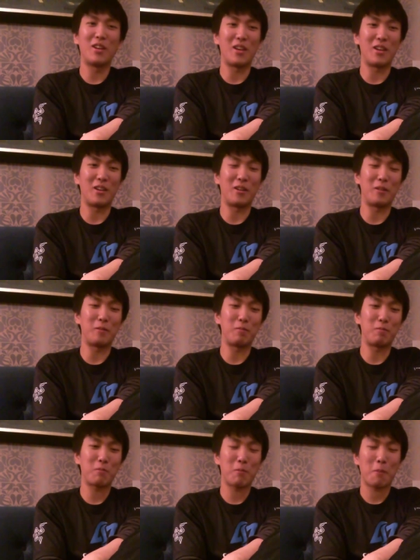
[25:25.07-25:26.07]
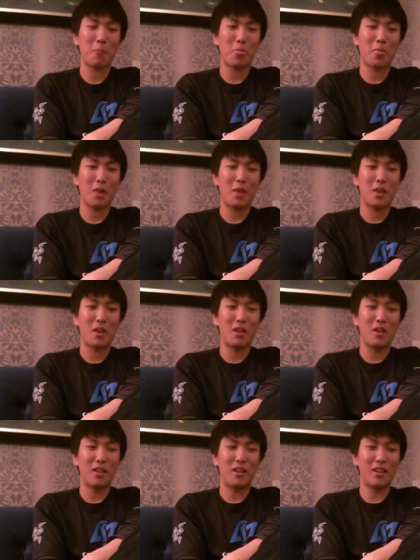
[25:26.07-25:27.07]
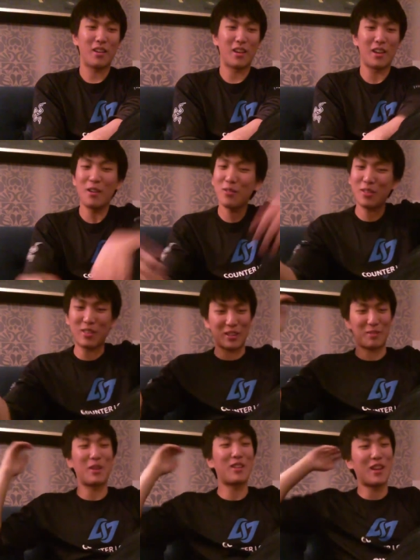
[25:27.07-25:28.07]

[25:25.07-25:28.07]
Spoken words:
And everything, man.